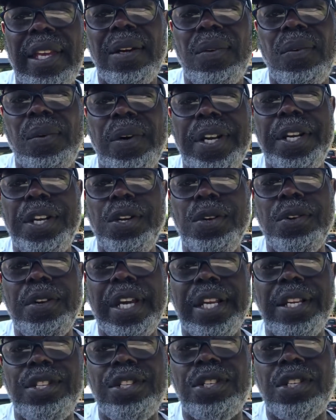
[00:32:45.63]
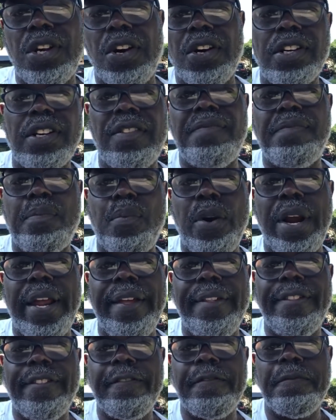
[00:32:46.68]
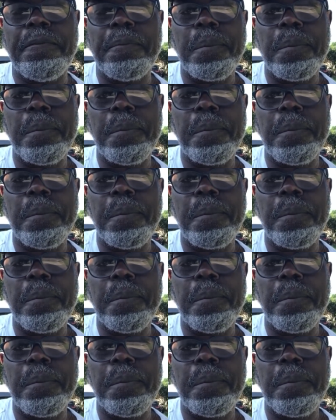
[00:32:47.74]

when you get short of breath,